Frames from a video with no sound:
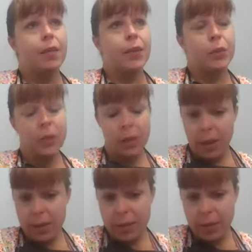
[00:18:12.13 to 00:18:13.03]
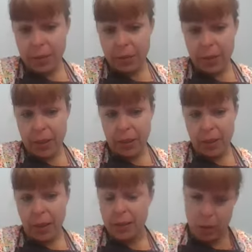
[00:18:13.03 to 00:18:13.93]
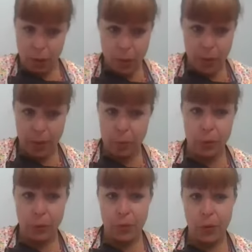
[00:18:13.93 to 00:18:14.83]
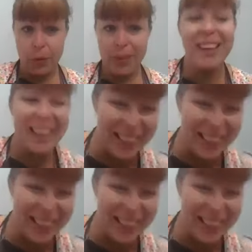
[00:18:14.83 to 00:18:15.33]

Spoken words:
There's a lot of stuff that I don't want to pull forward.